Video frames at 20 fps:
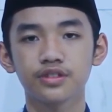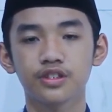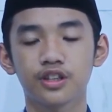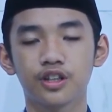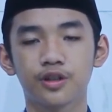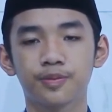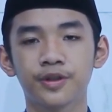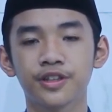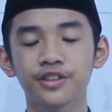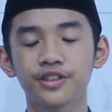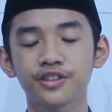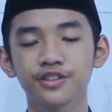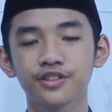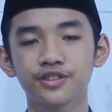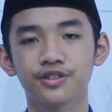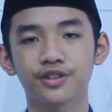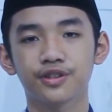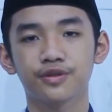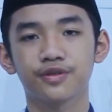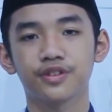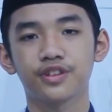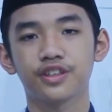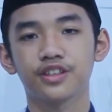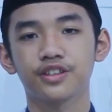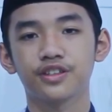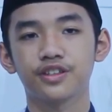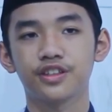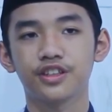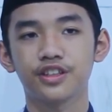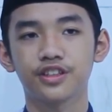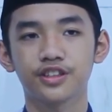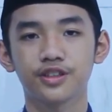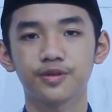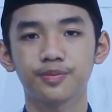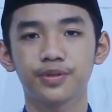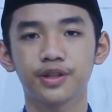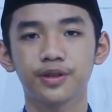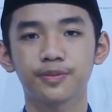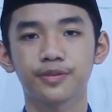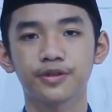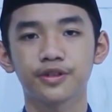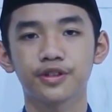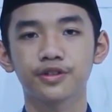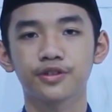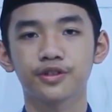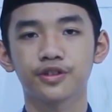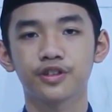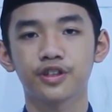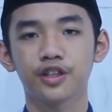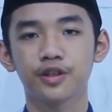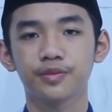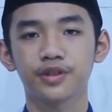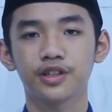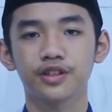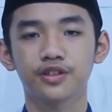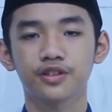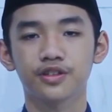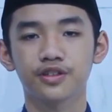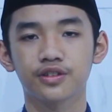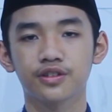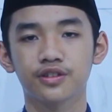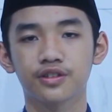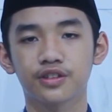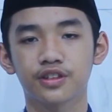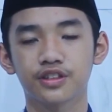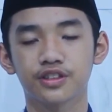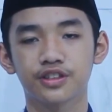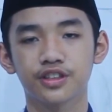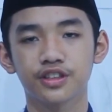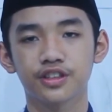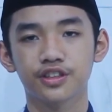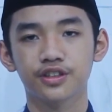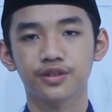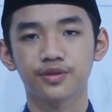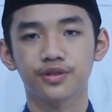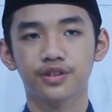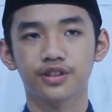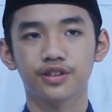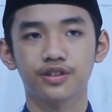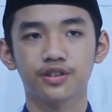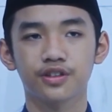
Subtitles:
opinions of the Indonesian people could not be restricted with.